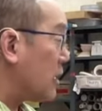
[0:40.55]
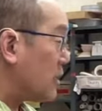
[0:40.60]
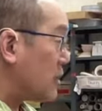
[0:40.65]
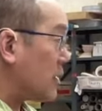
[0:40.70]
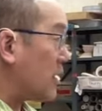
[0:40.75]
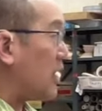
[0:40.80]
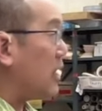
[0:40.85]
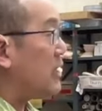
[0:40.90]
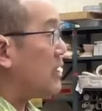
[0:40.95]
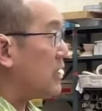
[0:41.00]

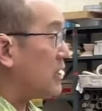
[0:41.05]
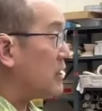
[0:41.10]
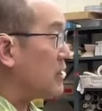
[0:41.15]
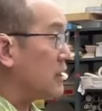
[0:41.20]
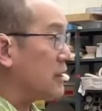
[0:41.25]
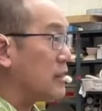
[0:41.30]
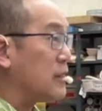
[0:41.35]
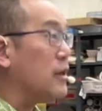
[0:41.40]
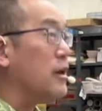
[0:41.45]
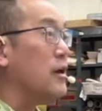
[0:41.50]
taking
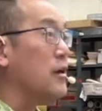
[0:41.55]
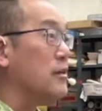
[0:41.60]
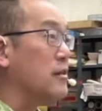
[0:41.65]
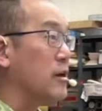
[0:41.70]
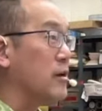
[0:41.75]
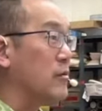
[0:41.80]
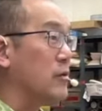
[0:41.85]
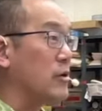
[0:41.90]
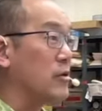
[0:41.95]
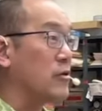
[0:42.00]
the things
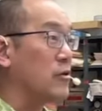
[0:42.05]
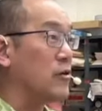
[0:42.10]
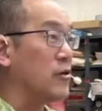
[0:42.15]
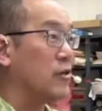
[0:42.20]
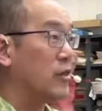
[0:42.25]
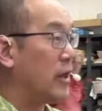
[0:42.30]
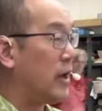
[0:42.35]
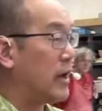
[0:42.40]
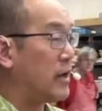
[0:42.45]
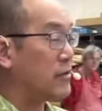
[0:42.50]
that we
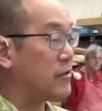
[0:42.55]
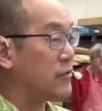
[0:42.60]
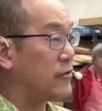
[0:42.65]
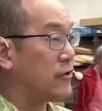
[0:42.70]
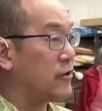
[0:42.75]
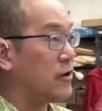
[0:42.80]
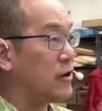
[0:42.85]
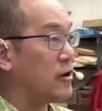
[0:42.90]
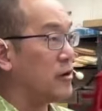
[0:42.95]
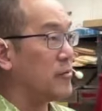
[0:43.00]
learned last
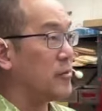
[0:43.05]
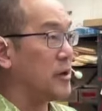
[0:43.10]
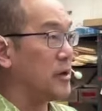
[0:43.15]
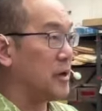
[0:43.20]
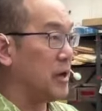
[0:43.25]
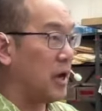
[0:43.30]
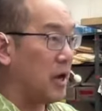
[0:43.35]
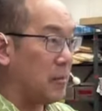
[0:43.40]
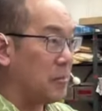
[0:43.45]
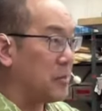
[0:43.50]
term
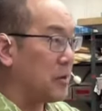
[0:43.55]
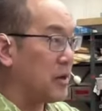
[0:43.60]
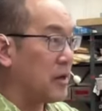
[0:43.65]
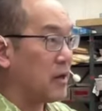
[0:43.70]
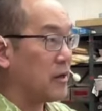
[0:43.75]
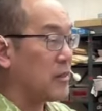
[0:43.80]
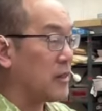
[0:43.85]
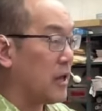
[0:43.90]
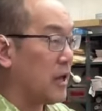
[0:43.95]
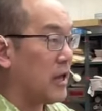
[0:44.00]
and
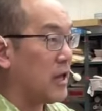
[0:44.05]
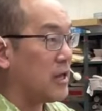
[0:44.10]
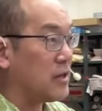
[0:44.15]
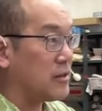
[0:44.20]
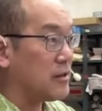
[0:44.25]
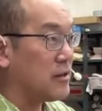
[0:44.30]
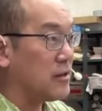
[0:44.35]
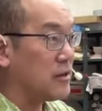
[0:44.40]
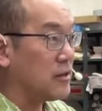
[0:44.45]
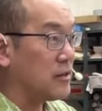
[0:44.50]
upping the
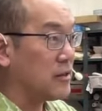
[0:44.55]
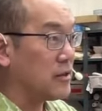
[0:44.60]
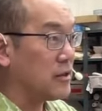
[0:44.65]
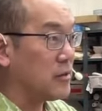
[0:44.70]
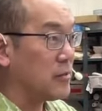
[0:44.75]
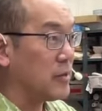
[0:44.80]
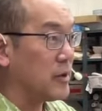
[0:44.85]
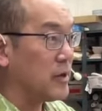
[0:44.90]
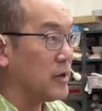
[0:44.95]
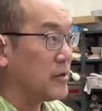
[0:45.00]
ante a little
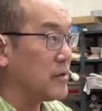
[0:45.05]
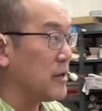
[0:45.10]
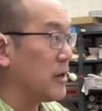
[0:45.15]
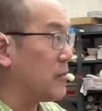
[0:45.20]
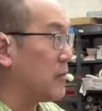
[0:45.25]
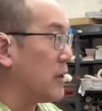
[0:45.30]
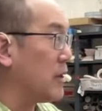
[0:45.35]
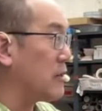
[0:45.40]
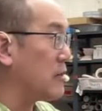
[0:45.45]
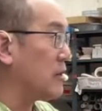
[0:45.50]
bit. That
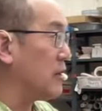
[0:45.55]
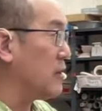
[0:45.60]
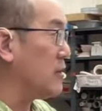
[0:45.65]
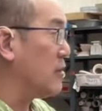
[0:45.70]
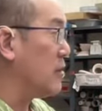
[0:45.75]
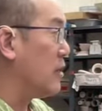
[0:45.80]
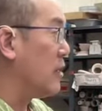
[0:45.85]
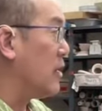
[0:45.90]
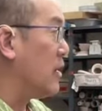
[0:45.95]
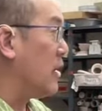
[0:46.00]
makes sense?